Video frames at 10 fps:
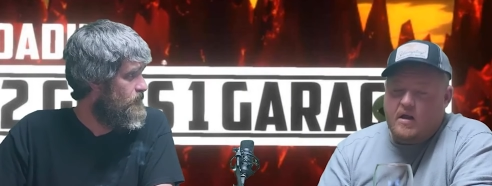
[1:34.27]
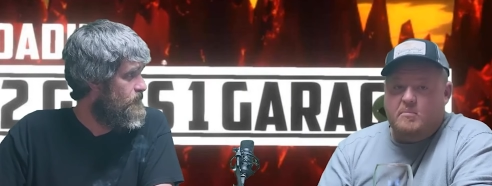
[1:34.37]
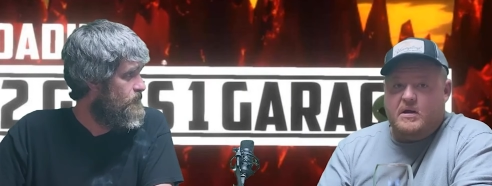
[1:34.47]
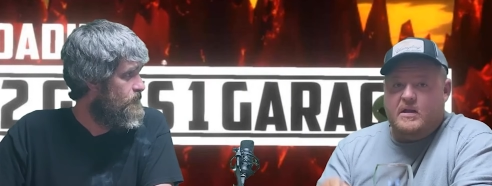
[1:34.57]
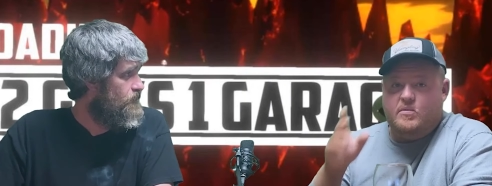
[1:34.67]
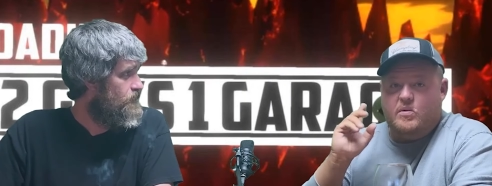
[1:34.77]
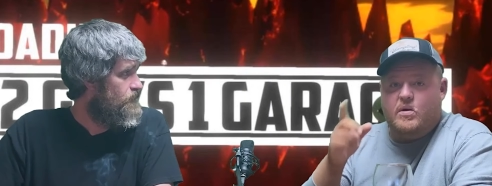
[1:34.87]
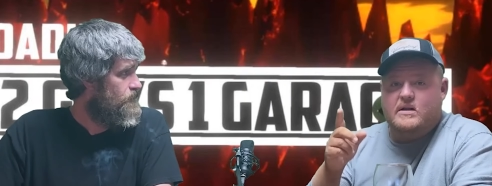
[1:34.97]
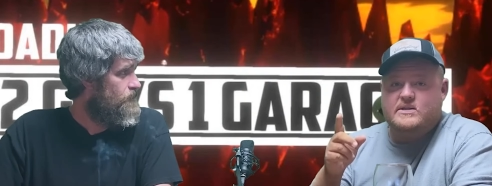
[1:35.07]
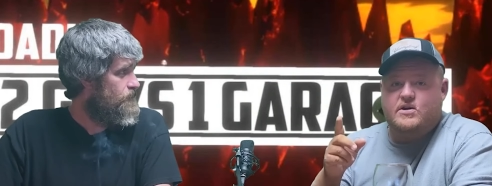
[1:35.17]
Speaker 1: But we
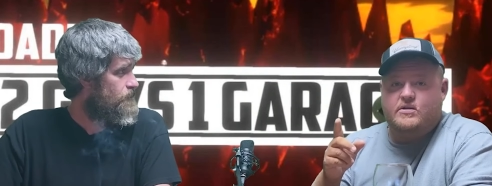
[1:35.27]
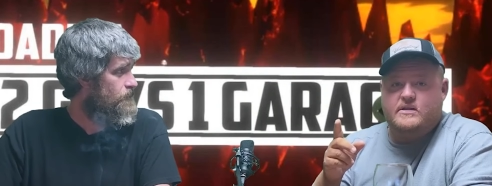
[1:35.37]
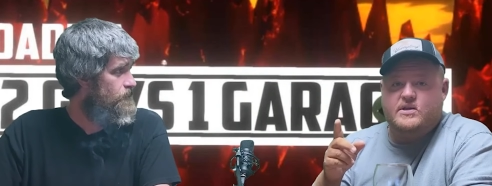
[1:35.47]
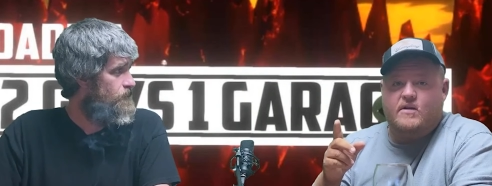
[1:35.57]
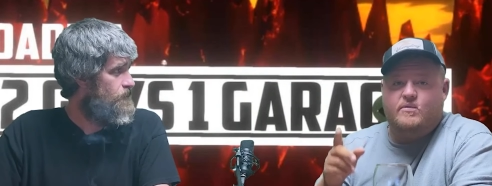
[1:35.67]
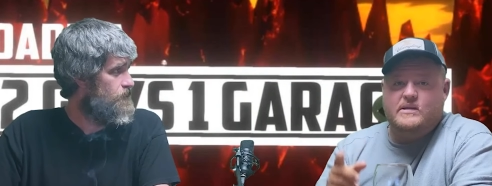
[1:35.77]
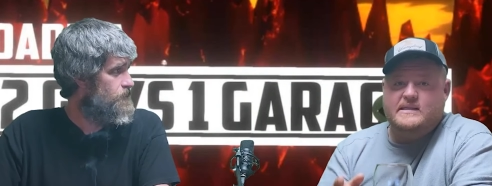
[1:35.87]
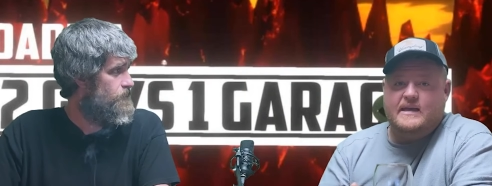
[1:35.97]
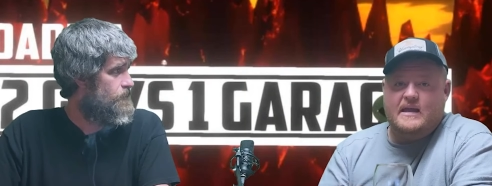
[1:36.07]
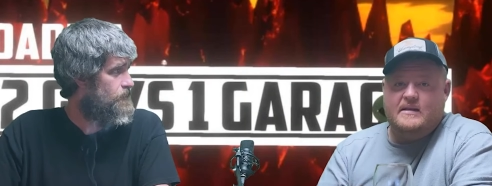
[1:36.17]
want to start this off once
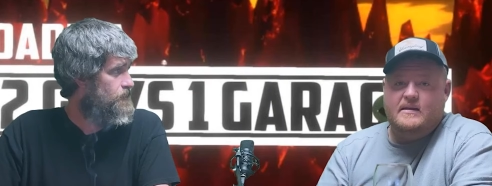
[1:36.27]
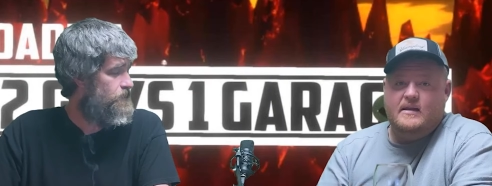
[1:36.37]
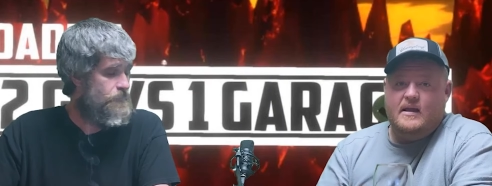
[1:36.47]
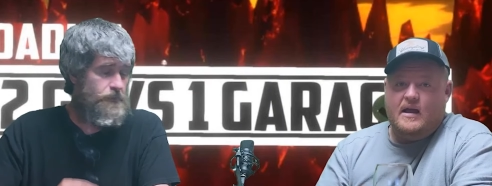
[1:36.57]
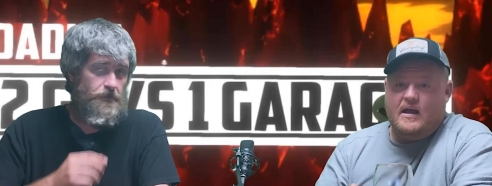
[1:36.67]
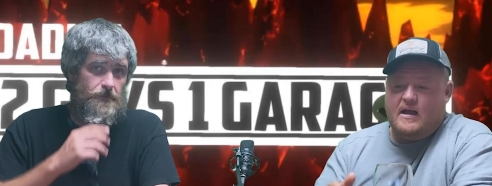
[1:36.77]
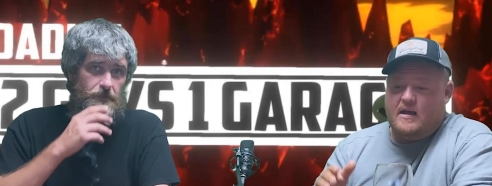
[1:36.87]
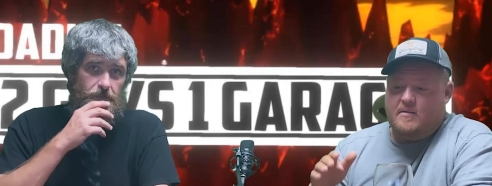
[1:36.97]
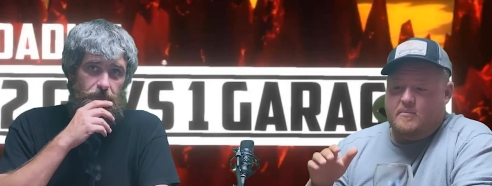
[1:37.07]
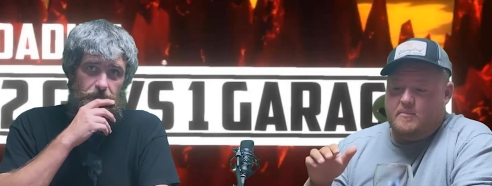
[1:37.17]
again
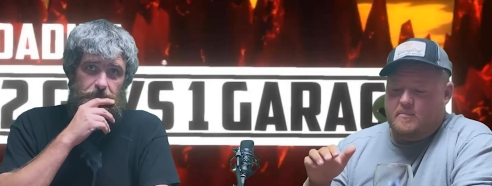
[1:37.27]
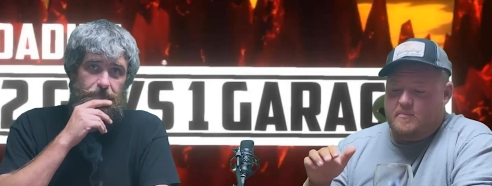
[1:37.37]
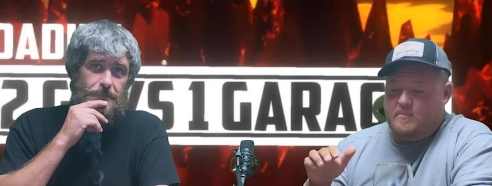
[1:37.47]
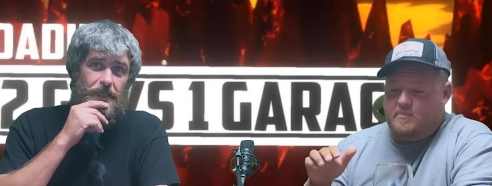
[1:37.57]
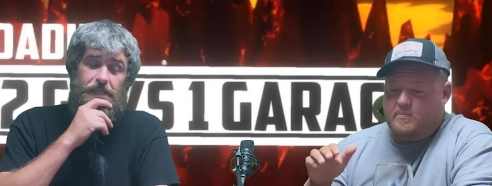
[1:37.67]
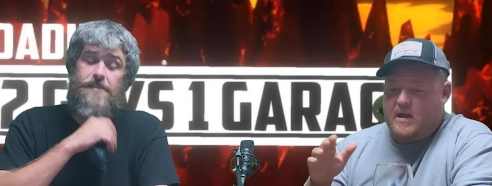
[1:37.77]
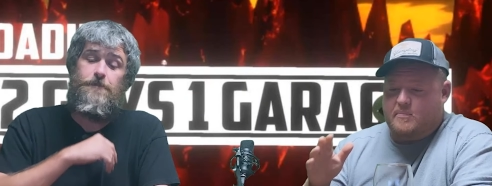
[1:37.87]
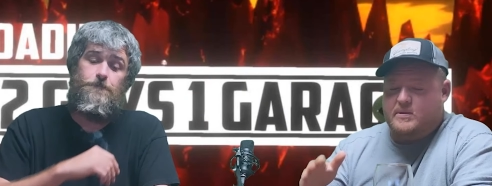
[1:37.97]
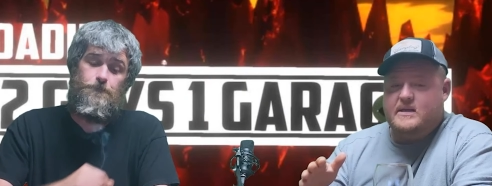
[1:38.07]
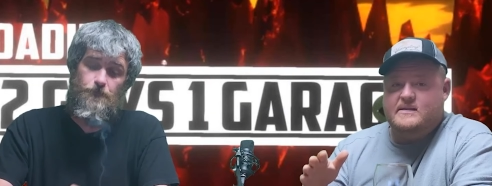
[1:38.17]
uh, yes. by
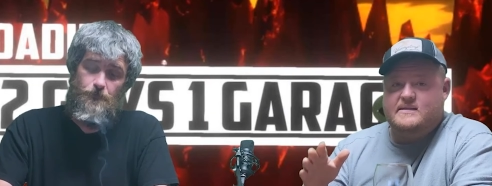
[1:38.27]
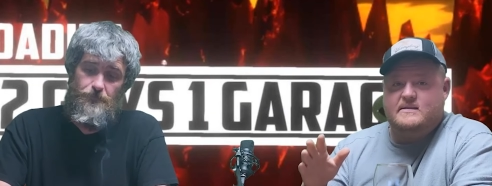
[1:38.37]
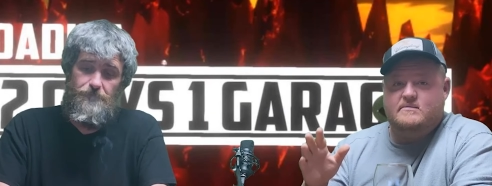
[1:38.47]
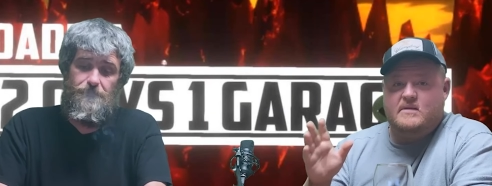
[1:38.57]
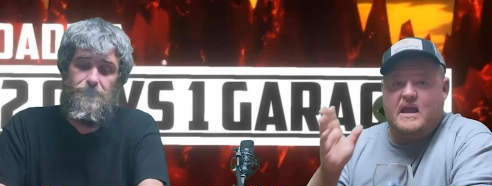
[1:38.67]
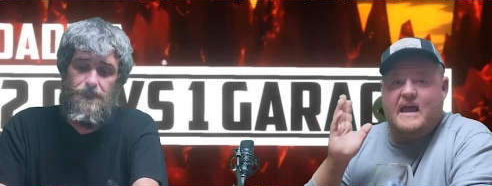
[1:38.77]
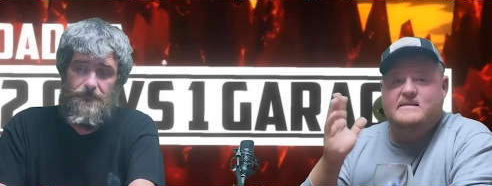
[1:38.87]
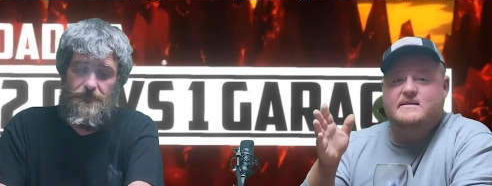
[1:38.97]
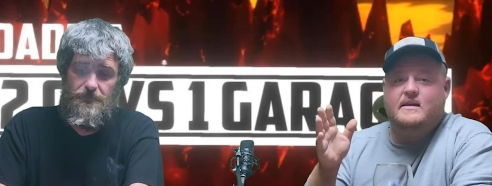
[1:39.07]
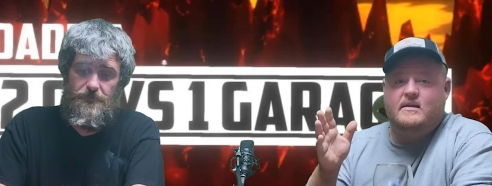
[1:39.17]
please
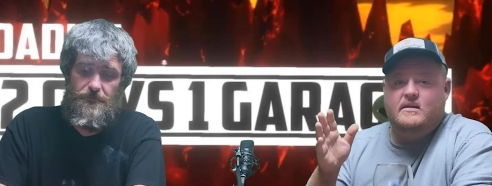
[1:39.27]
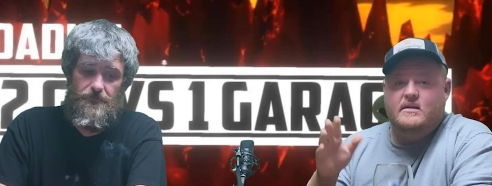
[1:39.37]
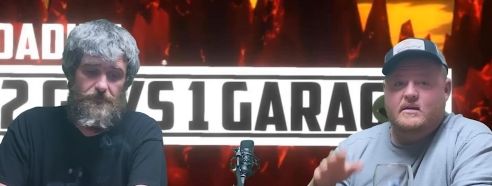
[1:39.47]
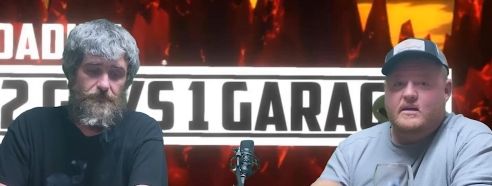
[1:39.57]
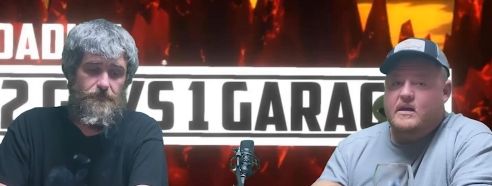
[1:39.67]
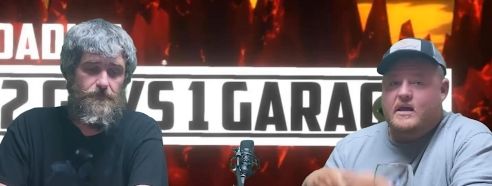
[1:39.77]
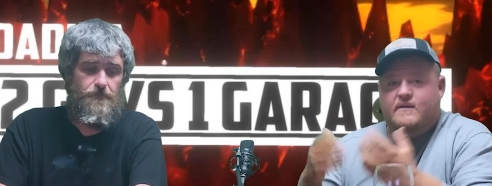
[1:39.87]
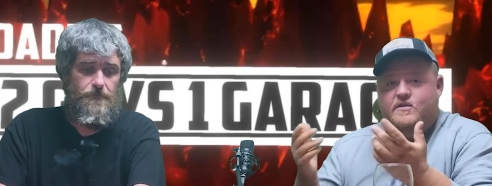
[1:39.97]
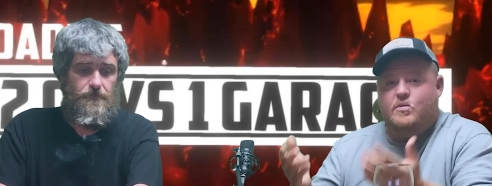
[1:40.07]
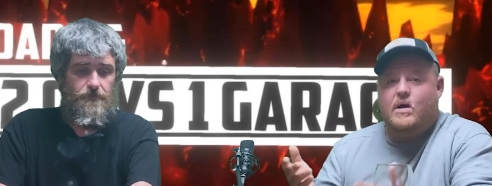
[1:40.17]
asking
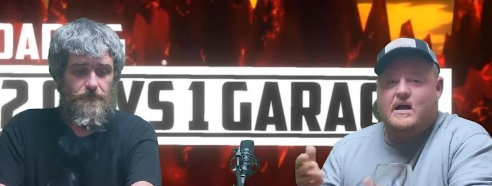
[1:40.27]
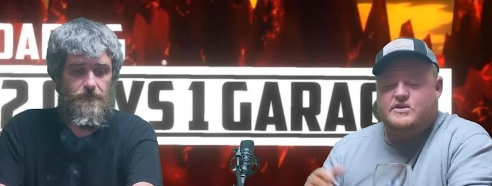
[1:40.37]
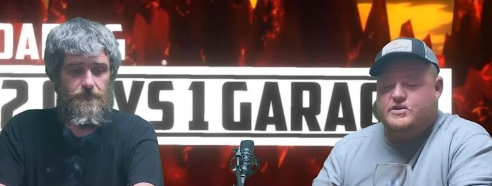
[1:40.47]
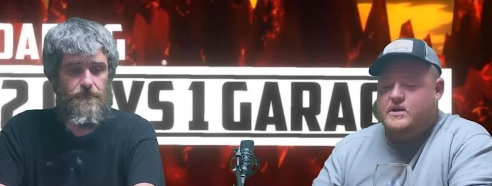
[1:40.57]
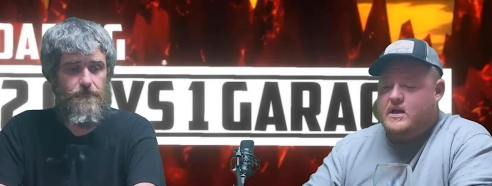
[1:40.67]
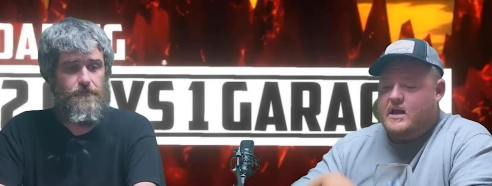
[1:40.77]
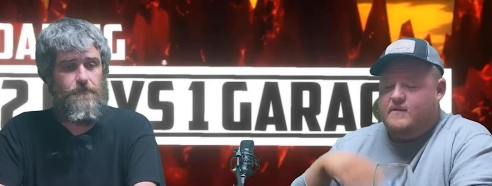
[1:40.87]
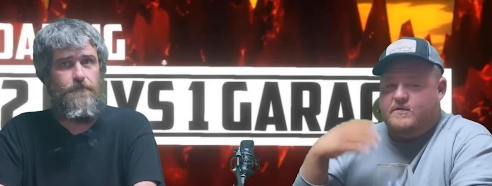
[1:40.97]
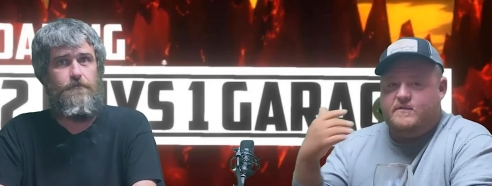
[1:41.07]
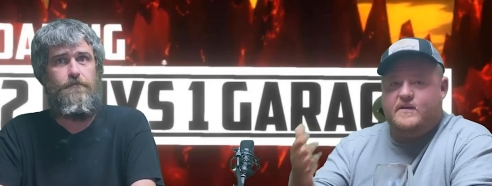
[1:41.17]
if you watch,
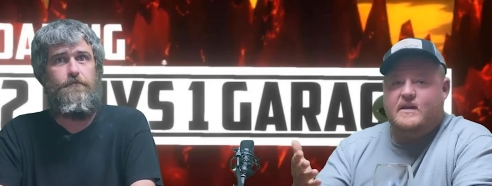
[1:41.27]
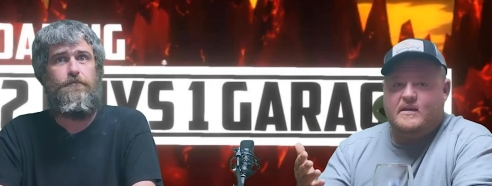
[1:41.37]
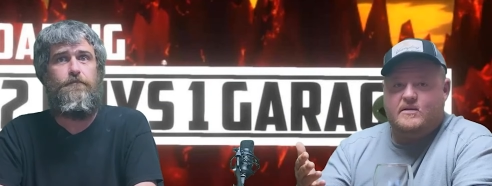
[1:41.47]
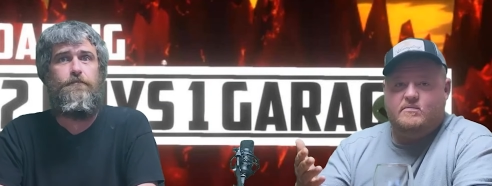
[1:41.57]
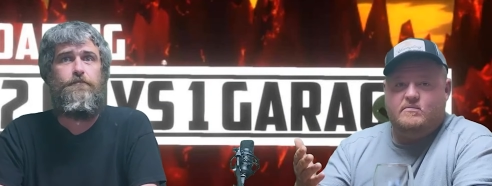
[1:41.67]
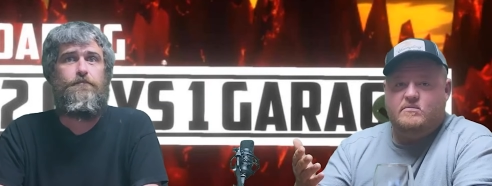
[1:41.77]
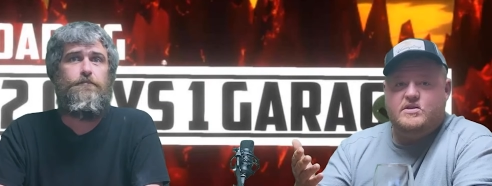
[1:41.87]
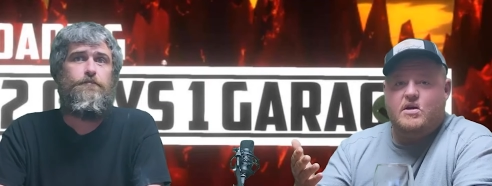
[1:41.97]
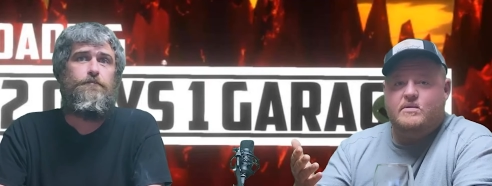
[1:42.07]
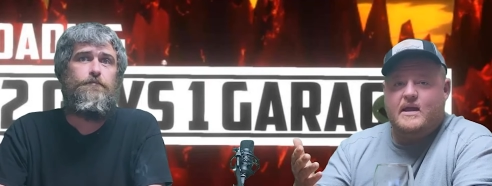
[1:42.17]
if you feel like
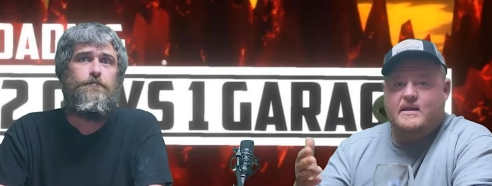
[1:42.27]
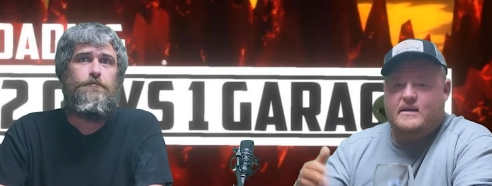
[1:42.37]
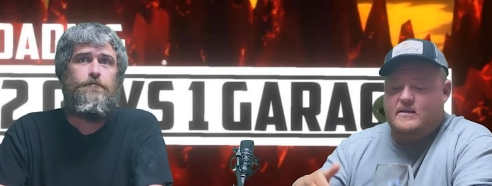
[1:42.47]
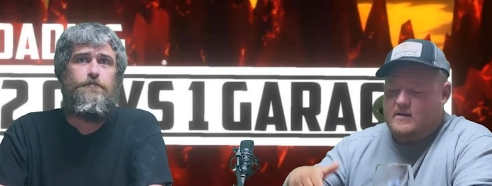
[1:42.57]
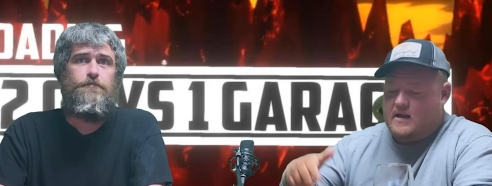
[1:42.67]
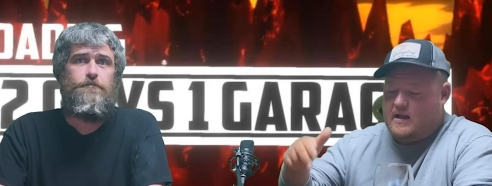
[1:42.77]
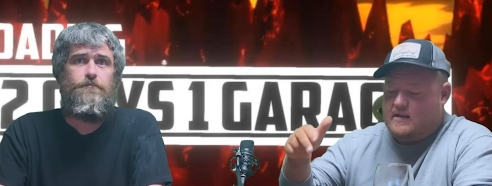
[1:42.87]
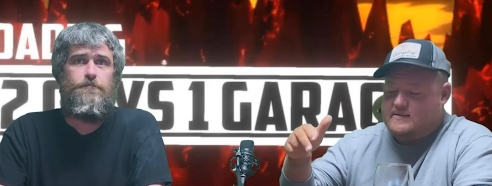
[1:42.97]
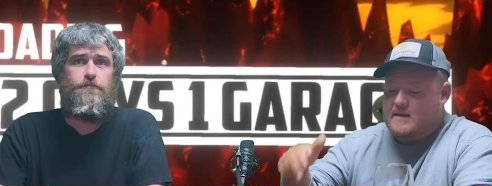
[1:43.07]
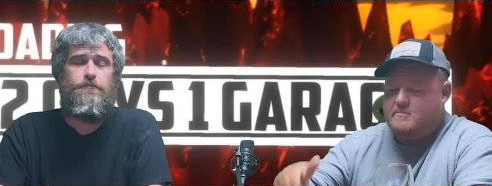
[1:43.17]
donating. Uh,
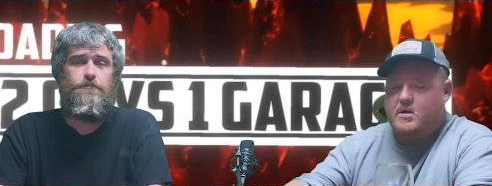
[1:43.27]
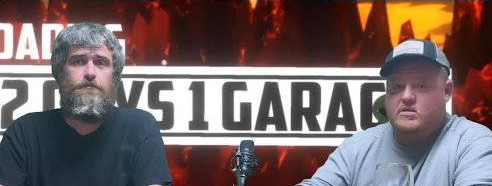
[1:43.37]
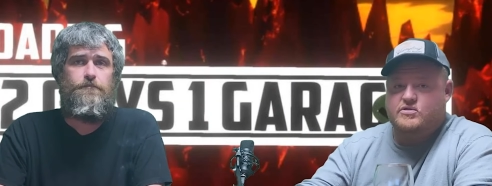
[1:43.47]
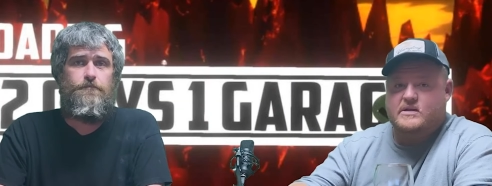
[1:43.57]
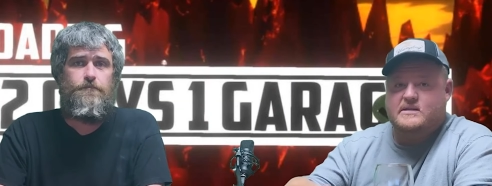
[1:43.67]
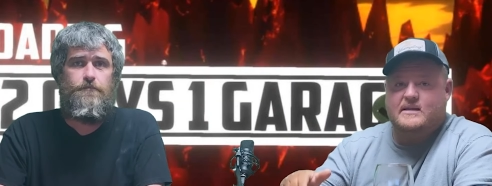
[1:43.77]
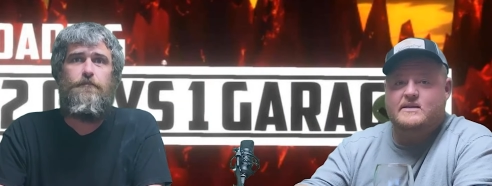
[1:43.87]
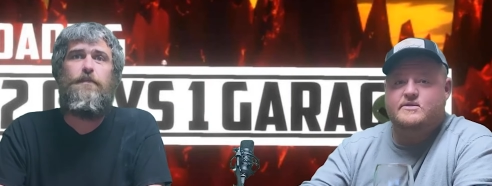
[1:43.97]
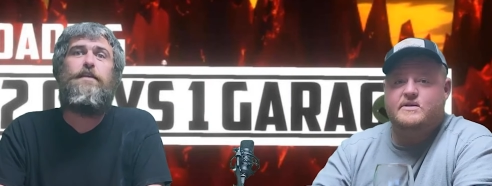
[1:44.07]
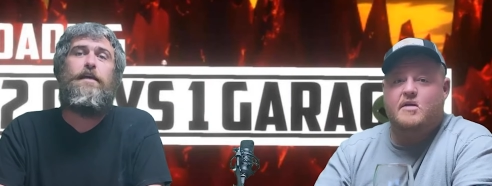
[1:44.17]
St. Baldrick's
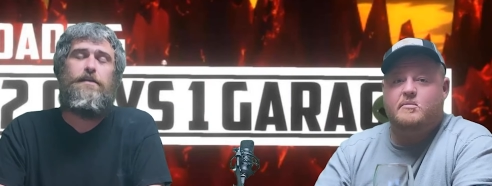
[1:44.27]
links are down